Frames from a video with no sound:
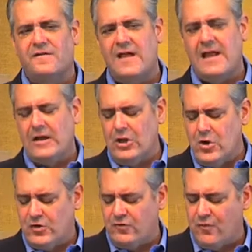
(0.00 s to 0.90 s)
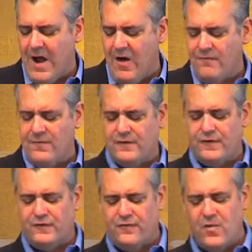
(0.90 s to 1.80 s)
said in Luke 12,
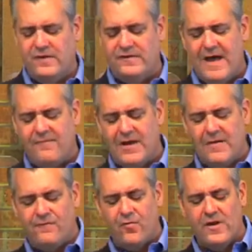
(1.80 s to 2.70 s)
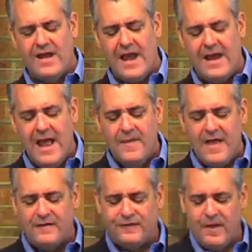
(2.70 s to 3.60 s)
verses 47 and 48,
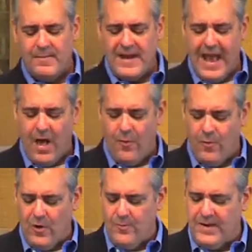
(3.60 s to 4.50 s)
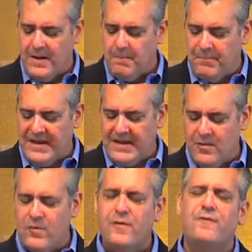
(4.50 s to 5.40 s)
that some in hell will be
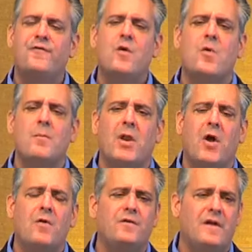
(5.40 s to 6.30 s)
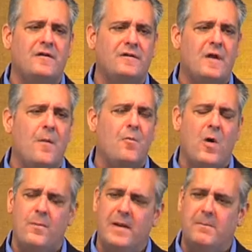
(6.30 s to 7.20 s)
beaten with fewer blows and some
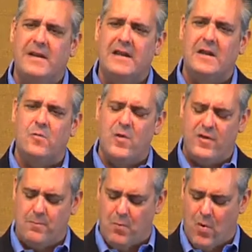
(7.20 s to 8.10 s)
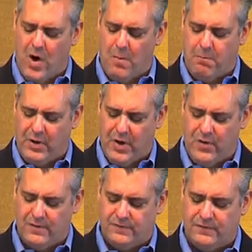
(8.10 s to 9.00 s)
will be beaten with more
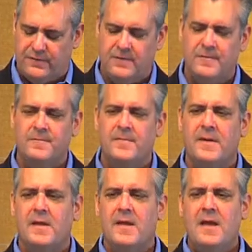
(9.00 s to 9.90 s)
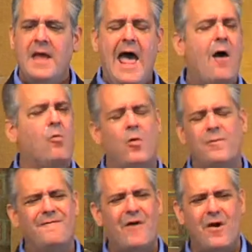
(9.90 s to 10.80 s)
blows. Hell will
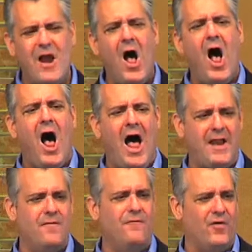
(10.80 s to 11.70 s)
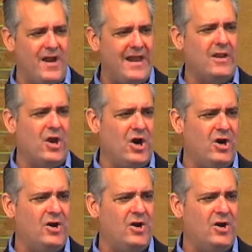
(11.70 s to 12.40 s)
be very hot for Hitler?